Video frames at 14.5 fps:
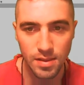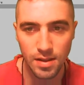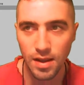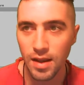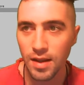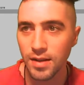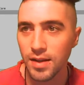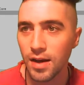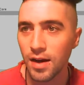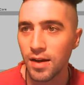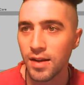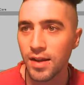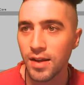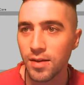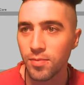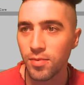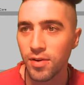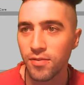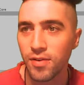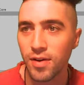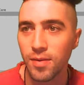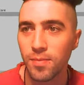And the unanchored
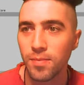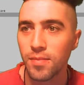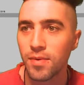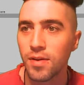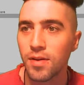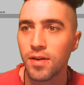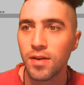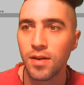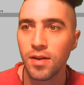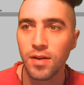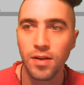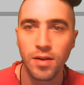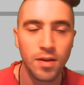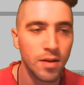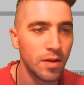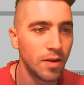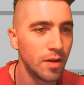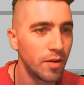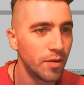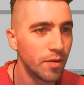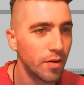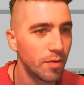prefab, got